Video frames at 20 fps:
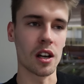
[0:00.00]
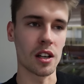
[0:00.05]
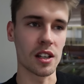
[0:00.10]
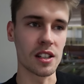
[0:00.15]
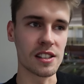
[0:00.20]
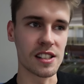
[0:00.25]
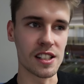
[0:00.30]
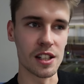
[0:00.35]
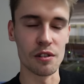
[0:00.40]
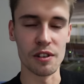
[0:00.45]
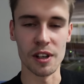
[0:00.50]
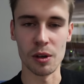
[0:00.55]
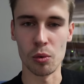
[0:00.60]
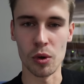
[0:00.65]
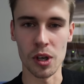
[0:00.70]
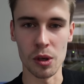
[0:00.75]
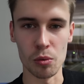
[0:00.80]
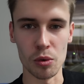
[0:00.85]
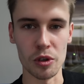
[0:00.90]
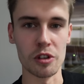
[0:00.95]
considering
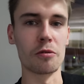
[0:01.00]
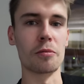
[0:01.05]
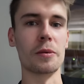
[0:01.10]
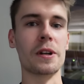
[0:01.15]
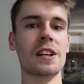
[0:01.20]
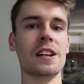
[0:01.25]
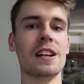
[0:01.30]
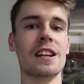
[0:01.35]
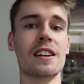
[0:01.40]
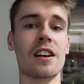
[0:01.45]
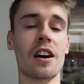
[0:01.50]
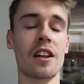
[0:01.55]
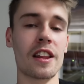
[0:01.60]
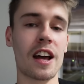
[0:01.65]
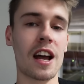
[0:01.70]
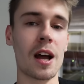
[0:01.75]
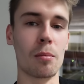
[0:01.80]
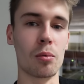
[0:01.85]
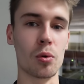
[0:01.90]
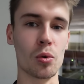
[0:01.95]
what it would have been in
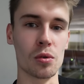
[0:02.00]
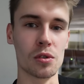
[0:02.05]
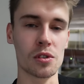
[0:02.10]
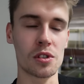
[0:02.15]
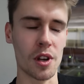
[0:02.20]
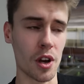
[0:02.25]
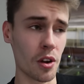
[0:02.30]
other airports,